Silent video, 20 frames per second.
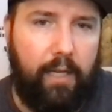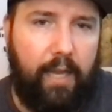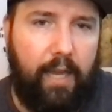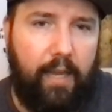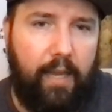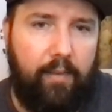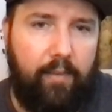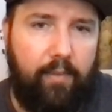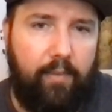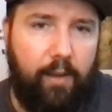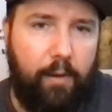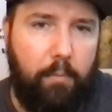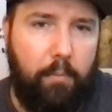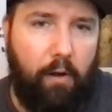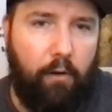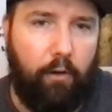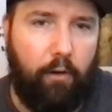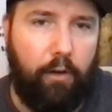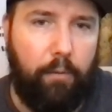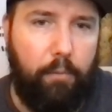kids in
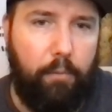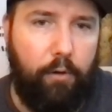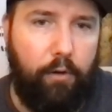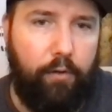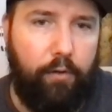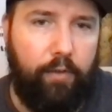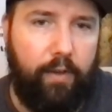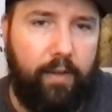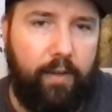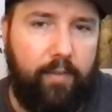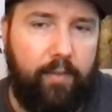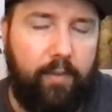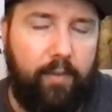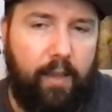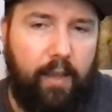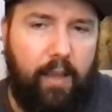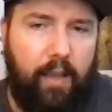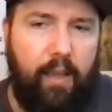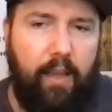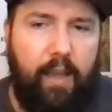American movies.
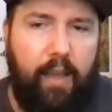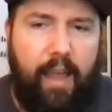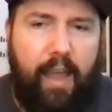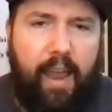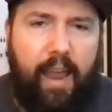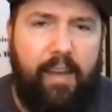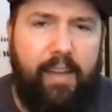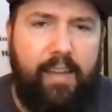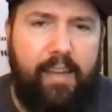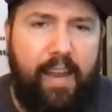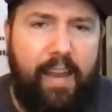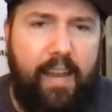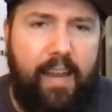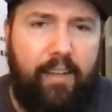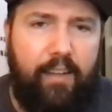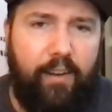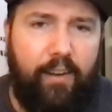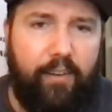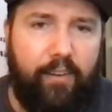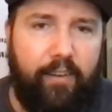Hey
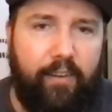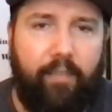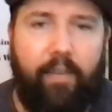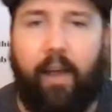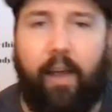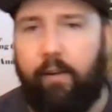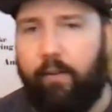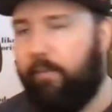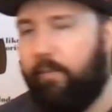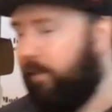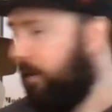Needler, that kind of